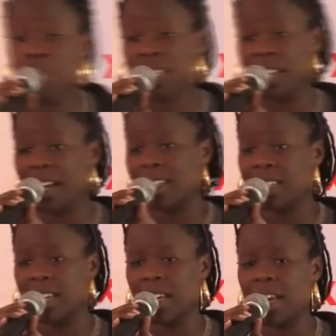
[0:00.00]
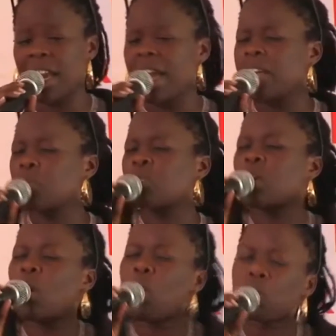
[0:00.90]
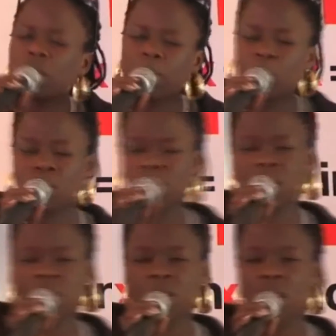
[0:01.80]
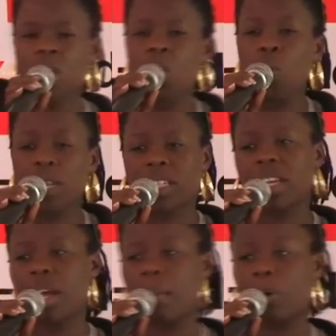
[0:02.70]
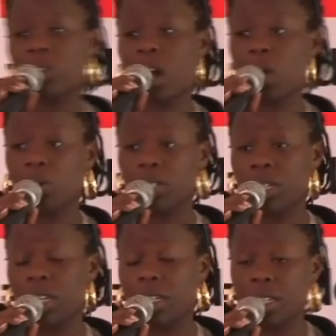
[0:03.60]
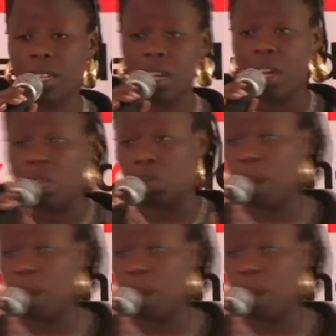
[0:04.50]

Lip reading: a singer sing, it was the older musicians who were singing about our continent. So